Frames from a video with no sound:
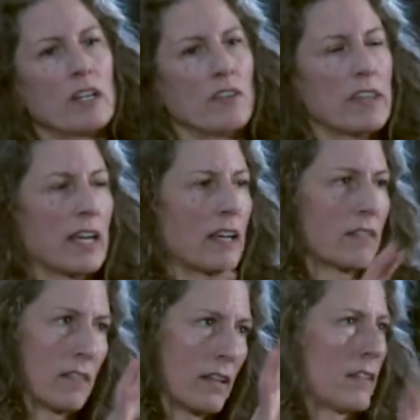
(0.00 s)
and everything
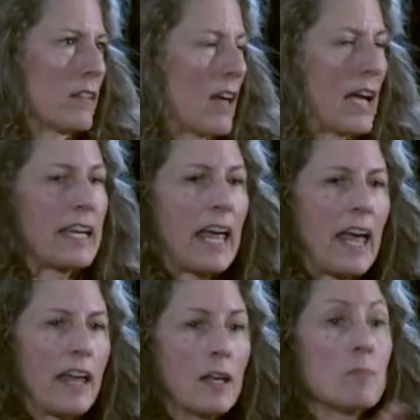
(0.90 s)

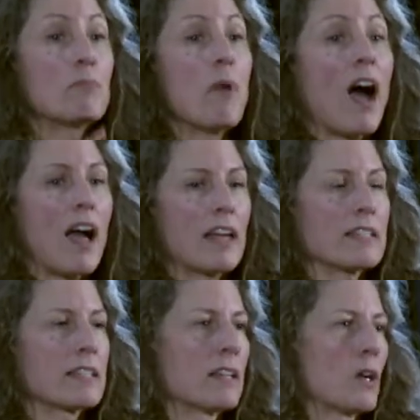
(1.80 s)
again,
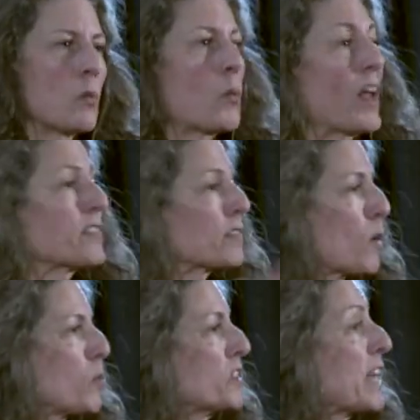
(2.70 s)
but when
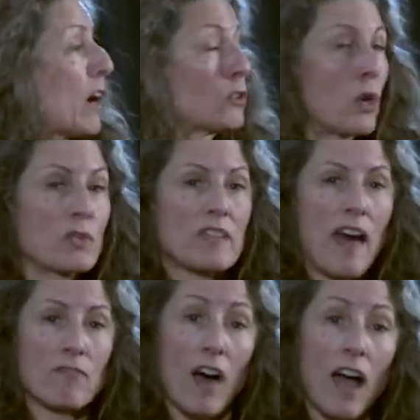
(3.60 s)
someone downloads
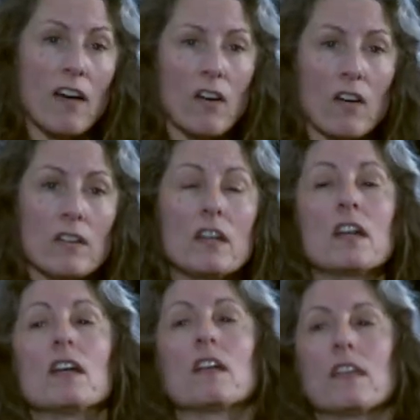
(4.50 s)
that file,
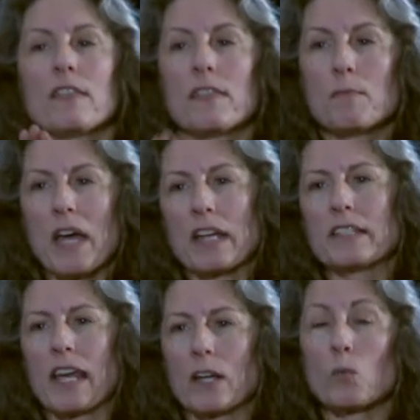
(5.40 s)
the
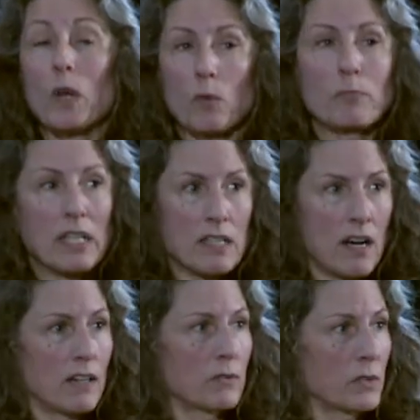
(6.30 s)
metadata will be
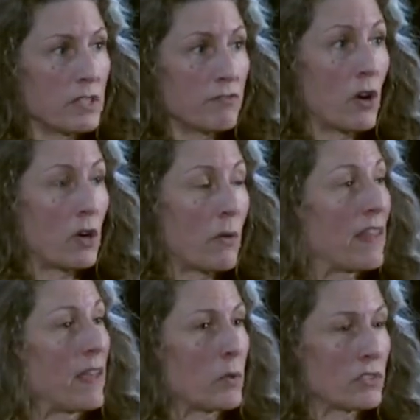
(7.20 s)
there with the photo,
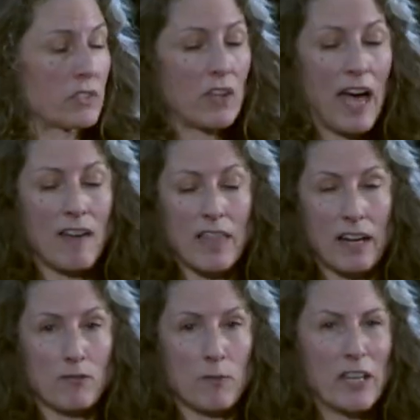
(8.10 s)
and they will still have that
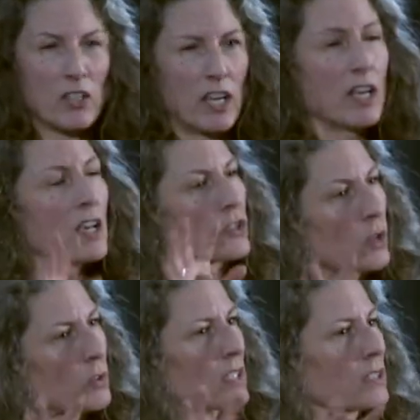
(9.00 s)
information.
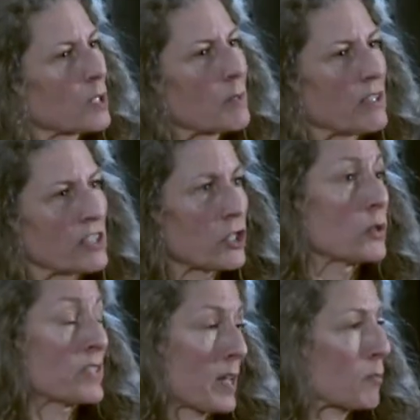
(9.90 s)
So it's a little bit of a
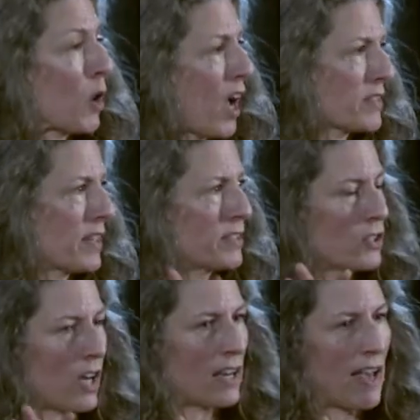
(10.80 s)
two-step process. You
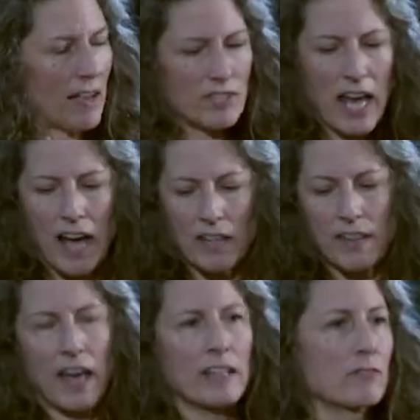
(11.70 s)
kind of have to add
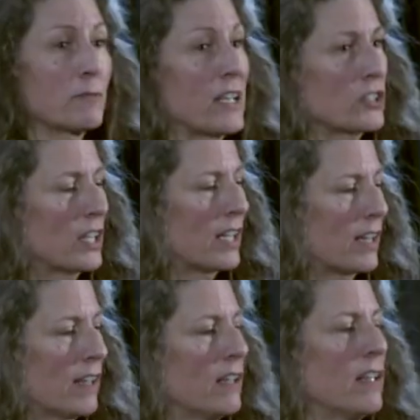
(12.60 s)
that
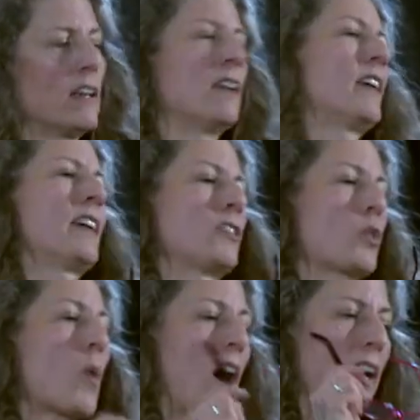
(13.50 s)
information in
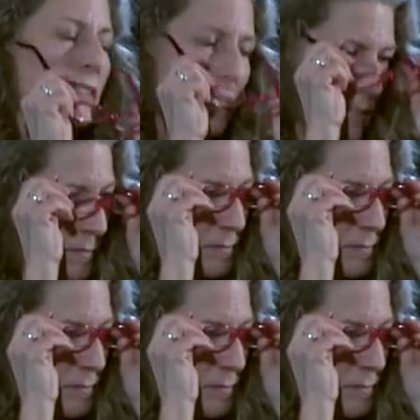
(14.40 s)
twice.